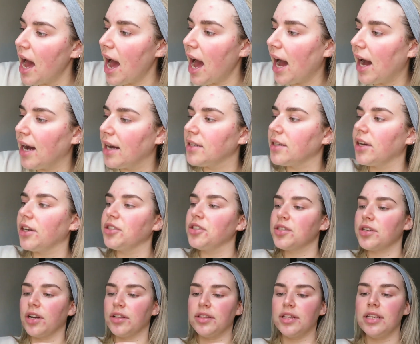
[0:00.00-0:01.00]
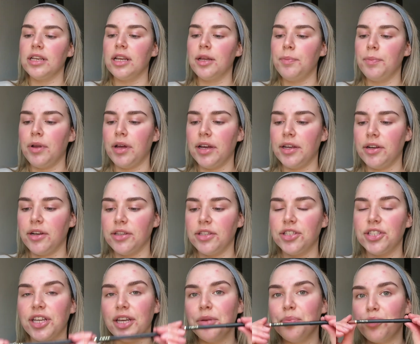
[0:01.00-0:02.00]
And I just got the lip liner in the
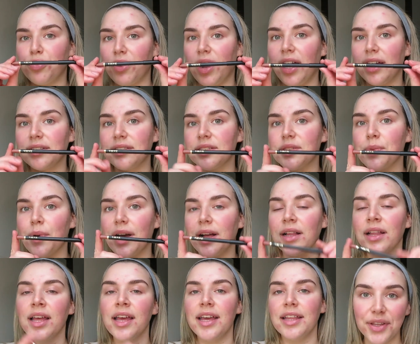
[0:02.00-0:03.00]
shade Brat as well.